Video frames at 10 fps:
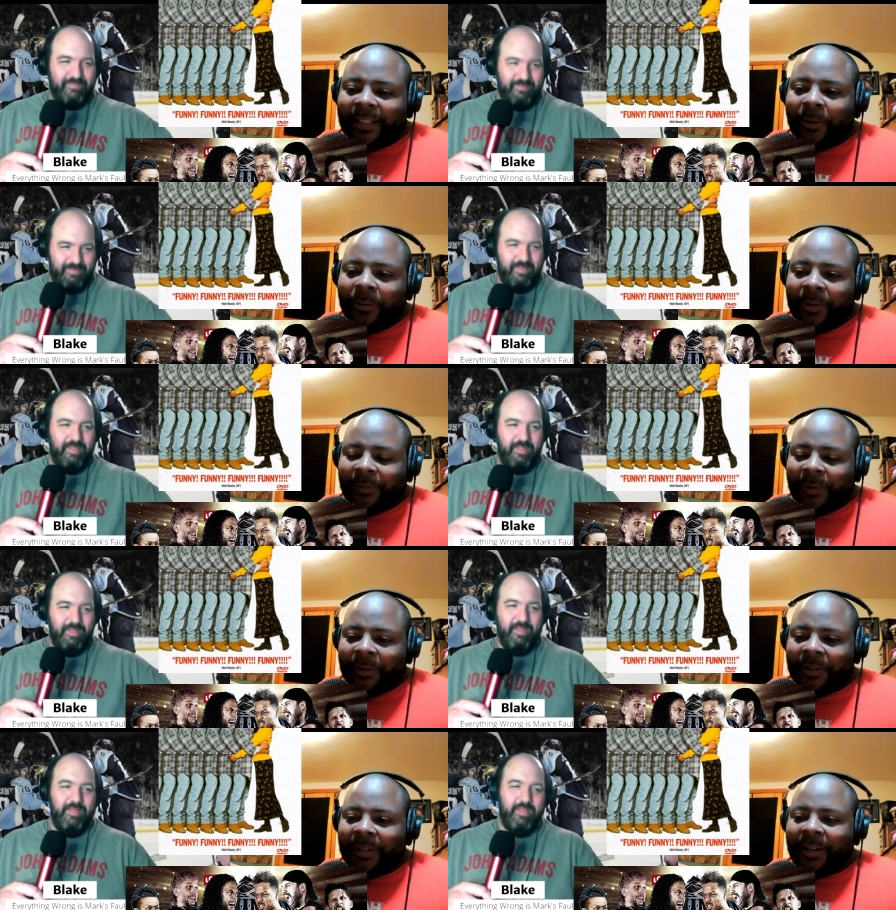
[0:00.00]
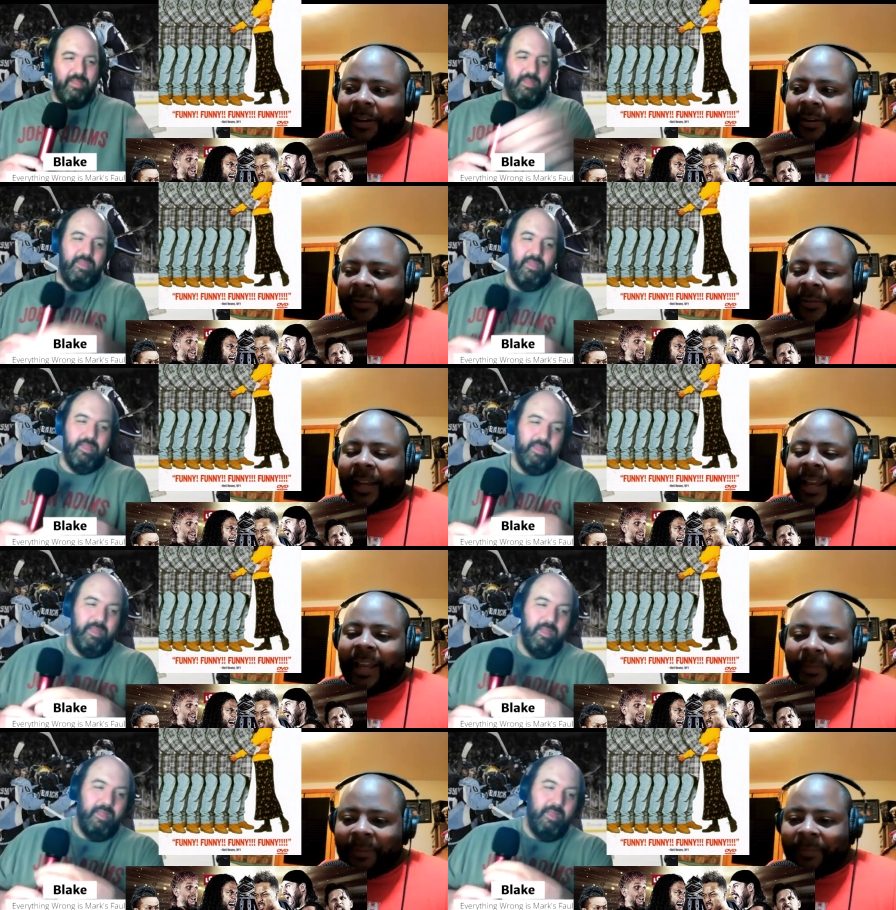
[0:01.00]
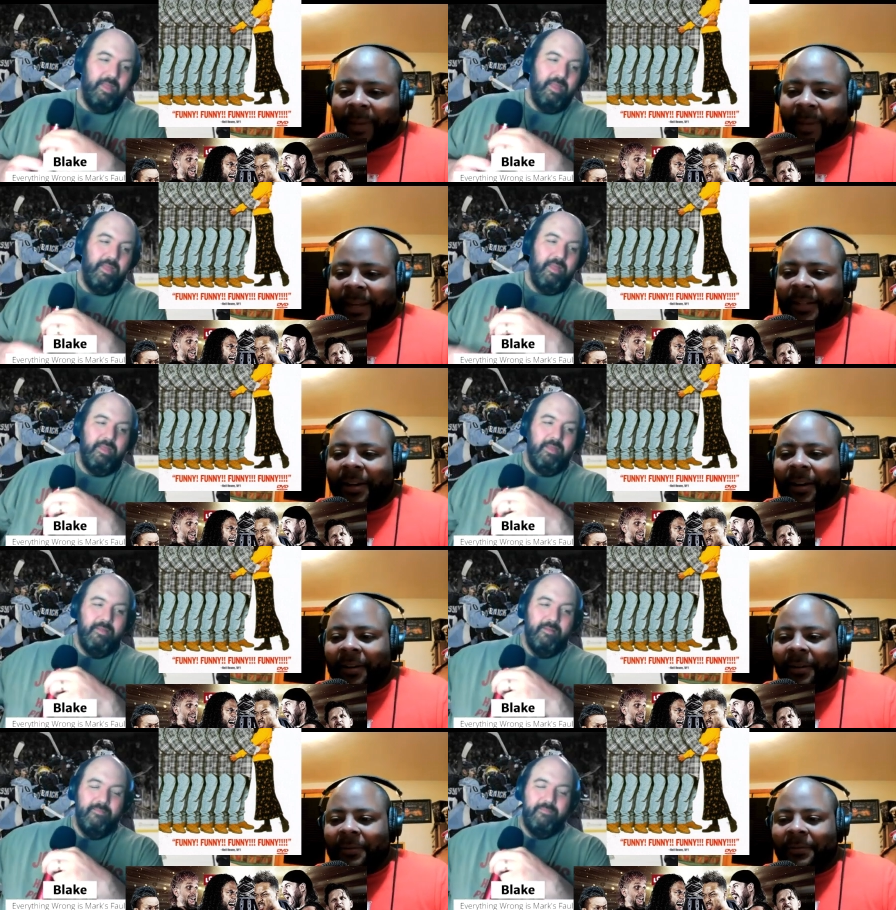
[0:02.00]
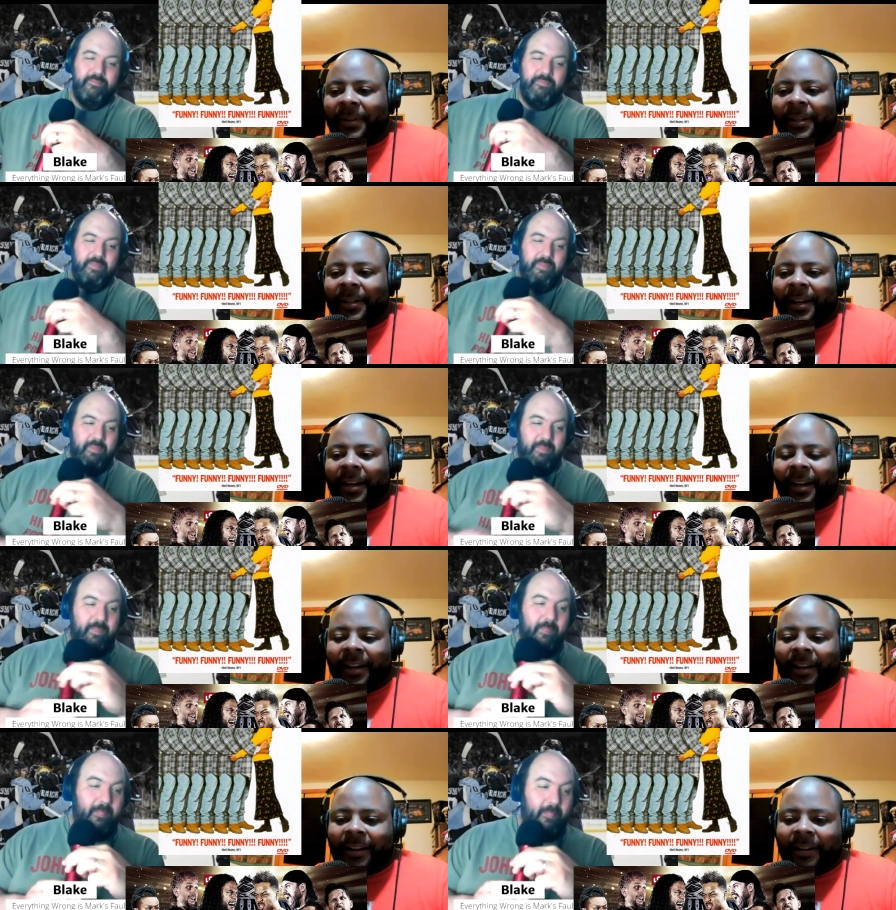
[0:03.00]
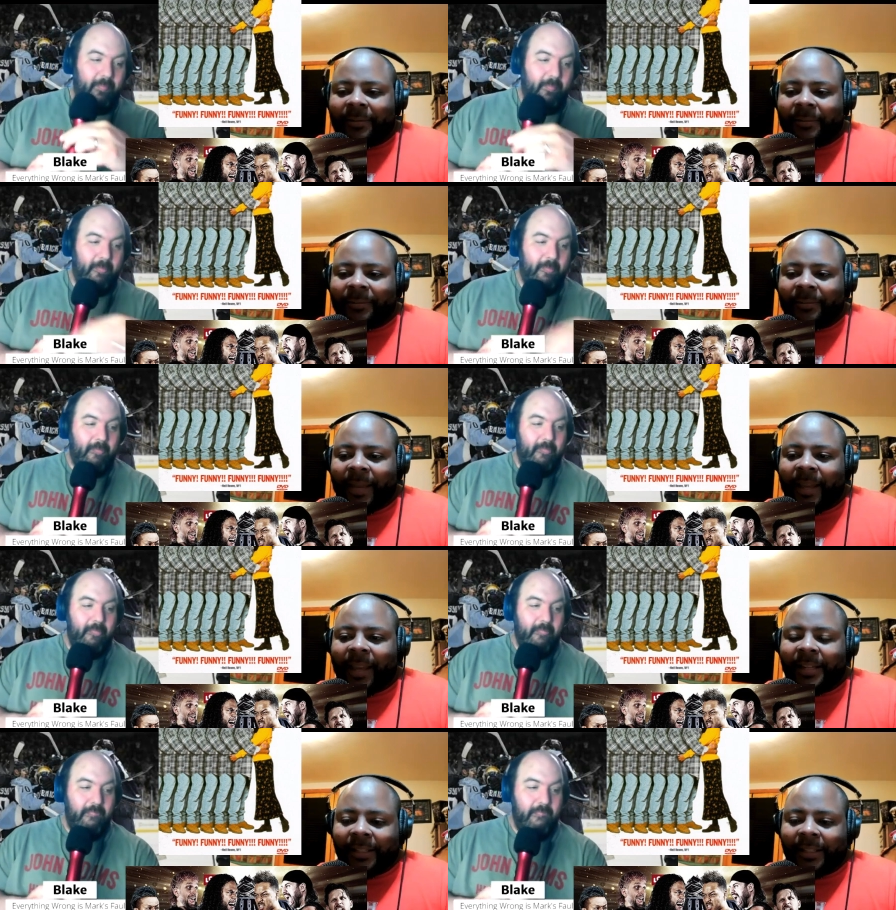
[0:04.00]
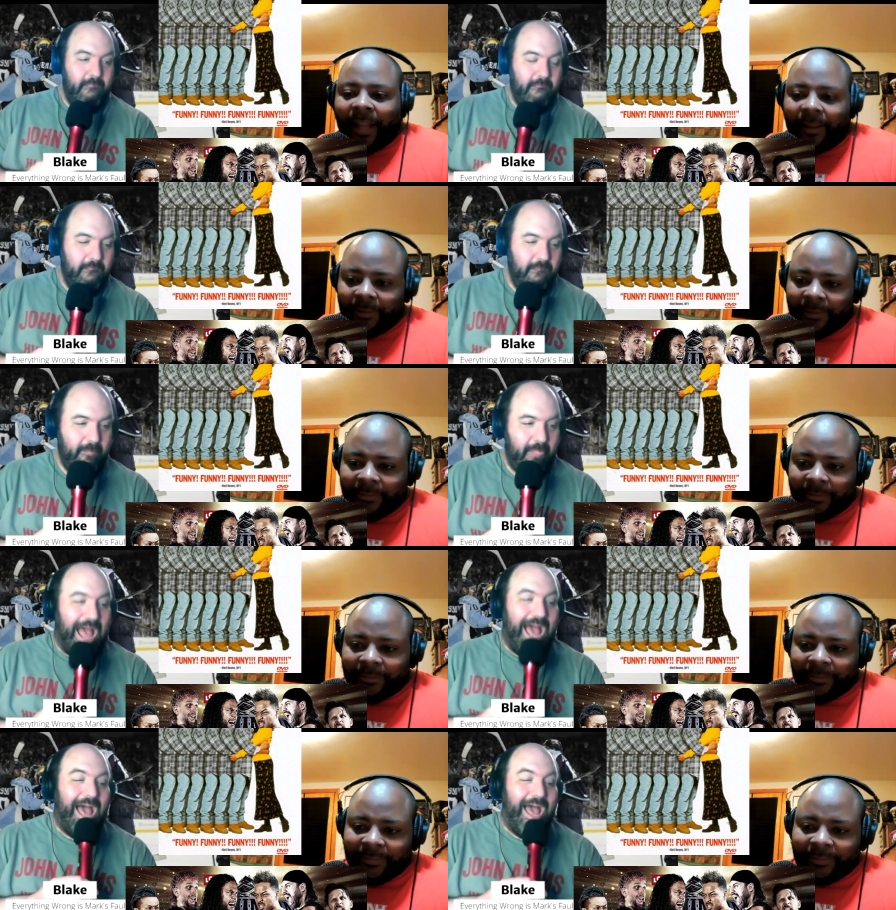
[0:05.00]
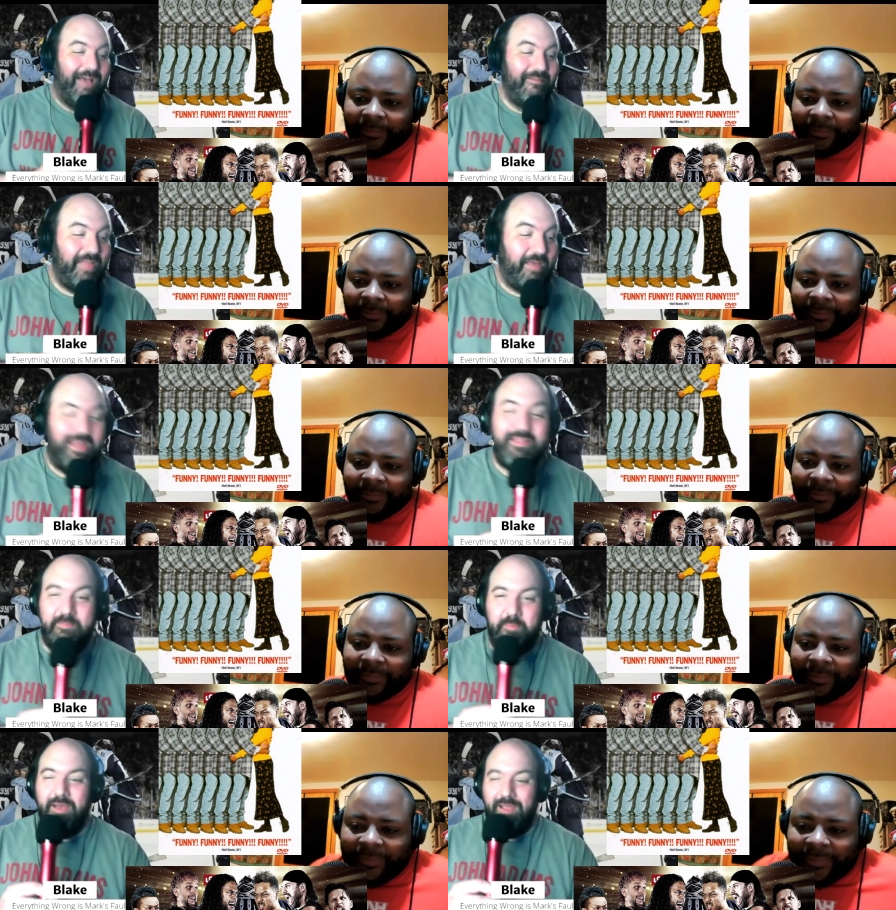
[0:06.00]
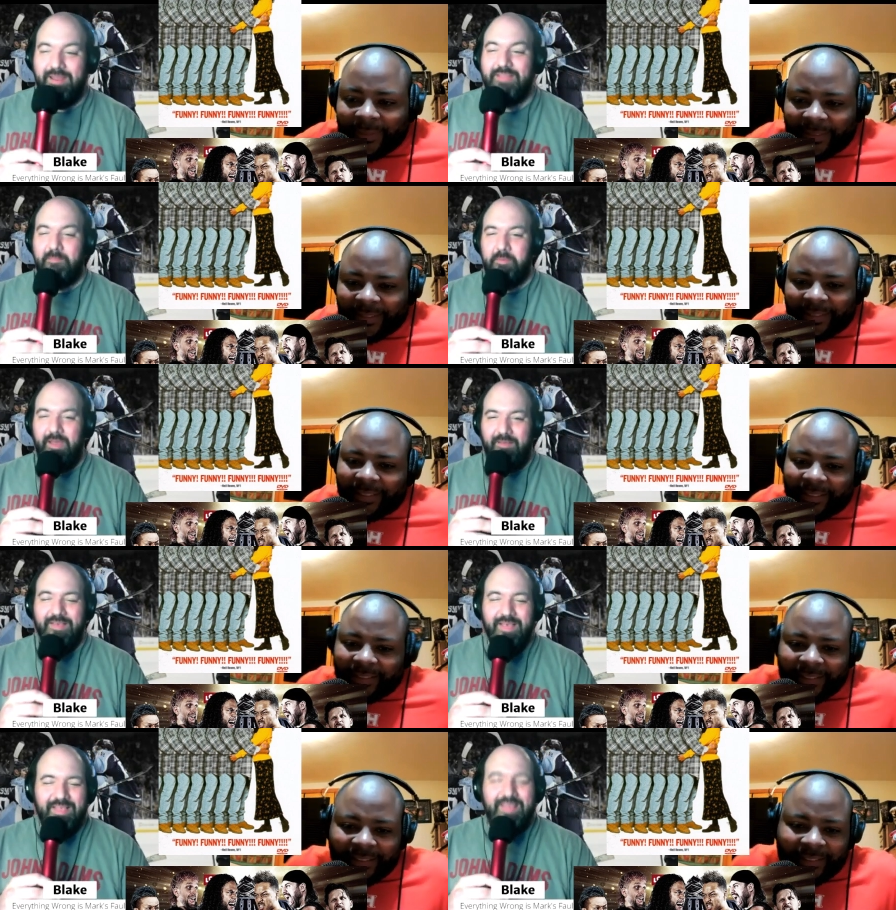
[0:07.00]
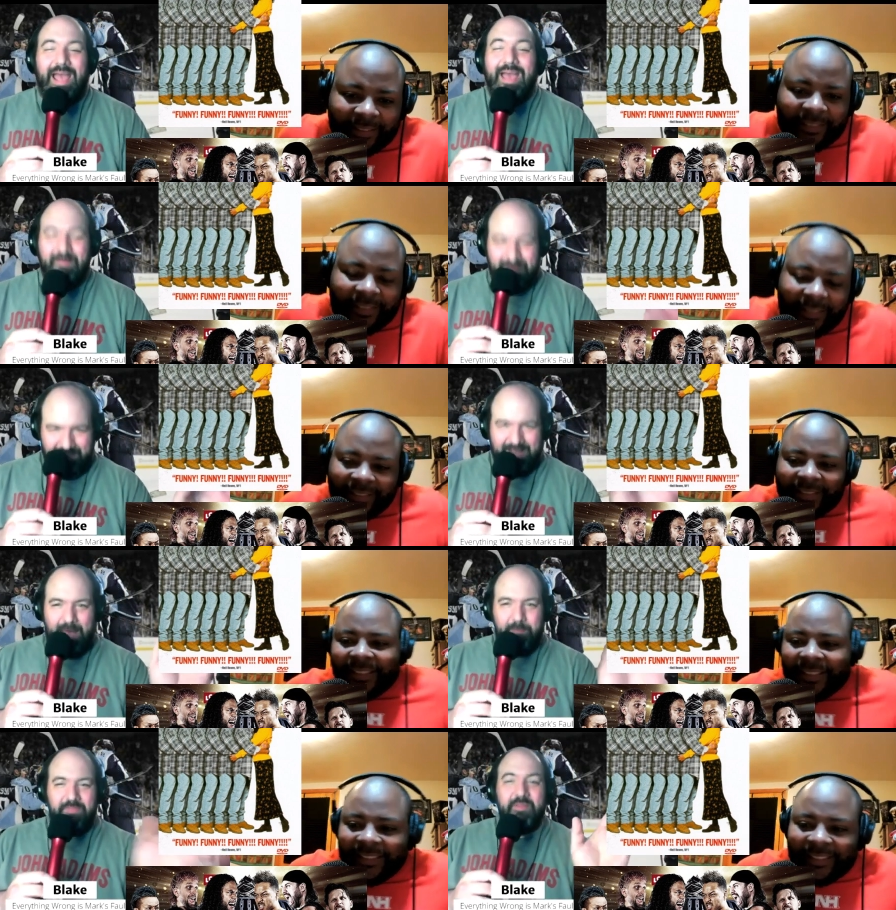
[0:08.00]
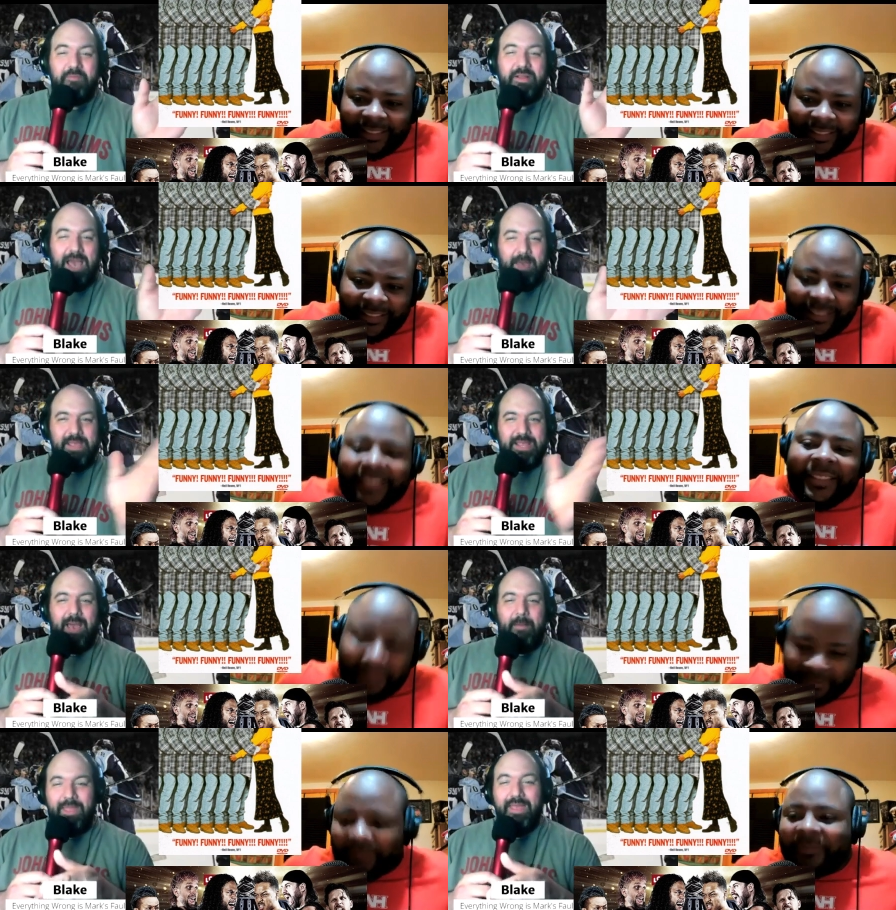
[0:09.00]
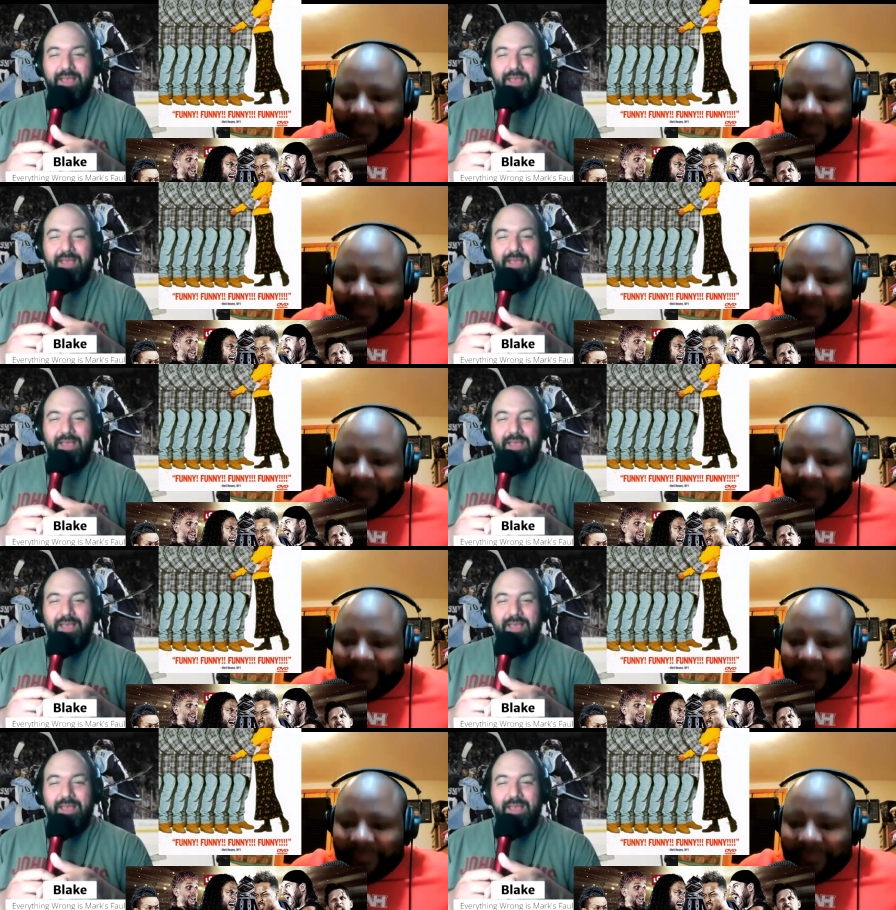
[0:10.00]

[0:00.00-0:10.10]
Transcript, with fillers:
Speaker 1: Owens version of Hangman Page of uh AJ Styles.
Speaker 2: Ah, that, nicely put. Nicely put. Oh yeah, the copy. You never copy a copy.